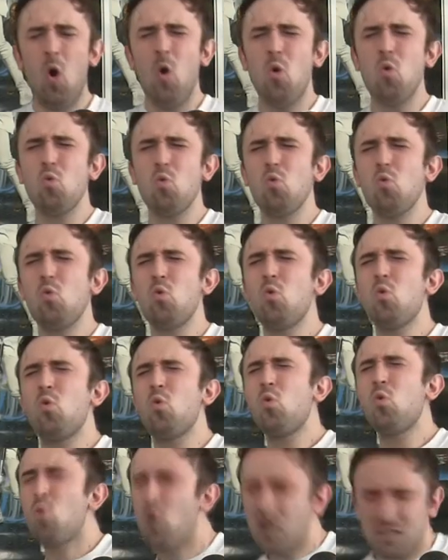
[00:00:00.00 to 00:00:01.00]

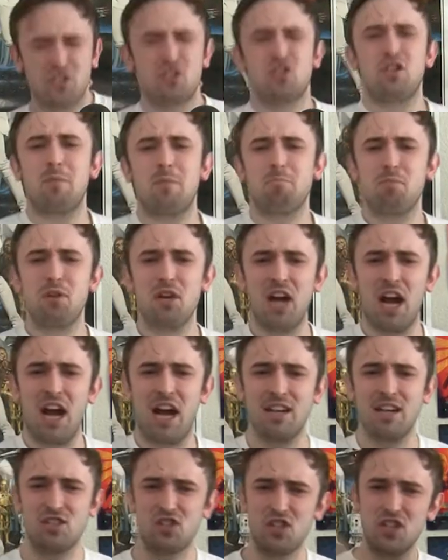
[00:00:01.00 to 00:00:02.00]
What's up,
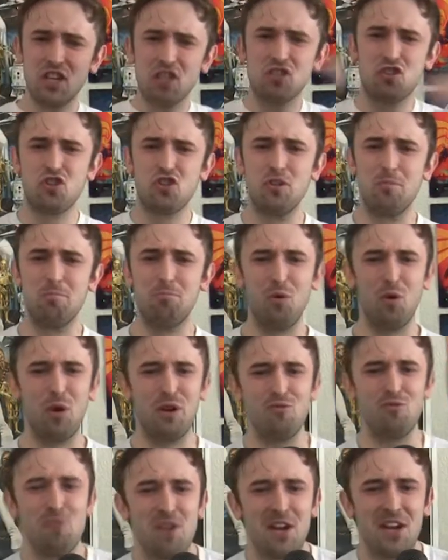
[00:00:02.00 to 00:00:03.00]
guys? It's your boy
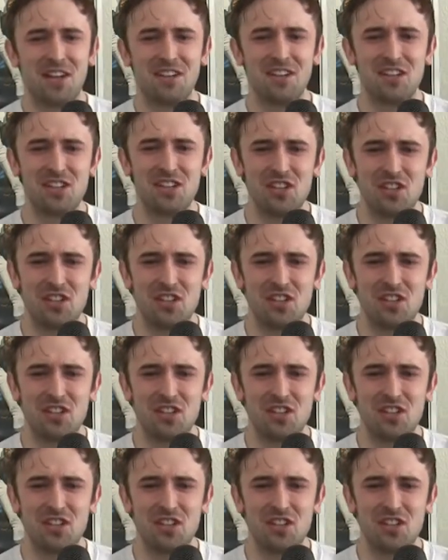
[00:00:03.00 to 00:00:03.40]
Randy